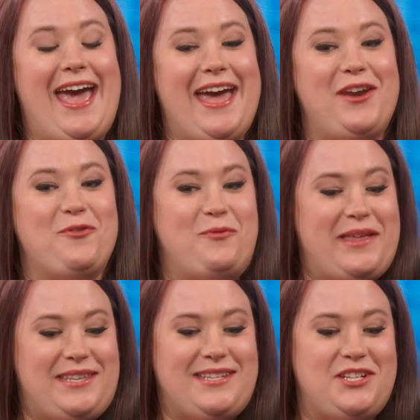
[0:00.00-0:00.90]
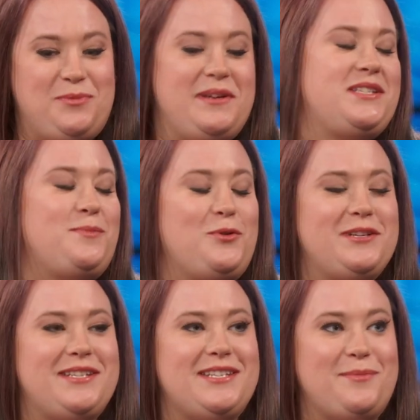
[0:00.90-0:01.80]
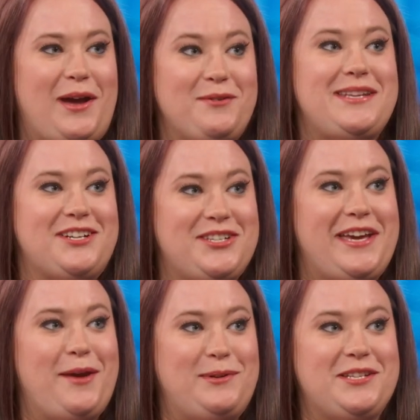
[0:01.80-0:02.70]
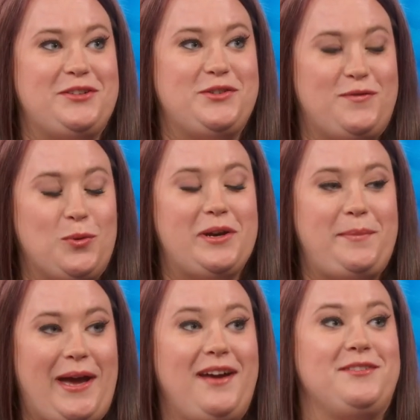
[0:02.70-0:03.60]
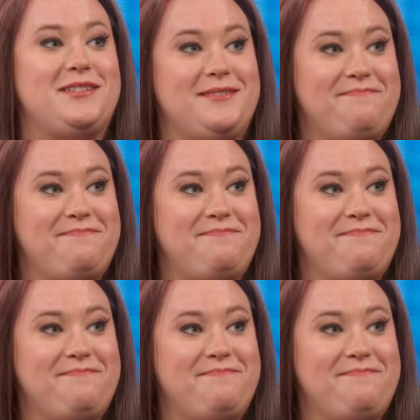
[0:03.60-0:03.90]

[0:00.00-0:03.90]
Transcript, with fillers: And with such a big support system, I was actually able to lose forty pounds.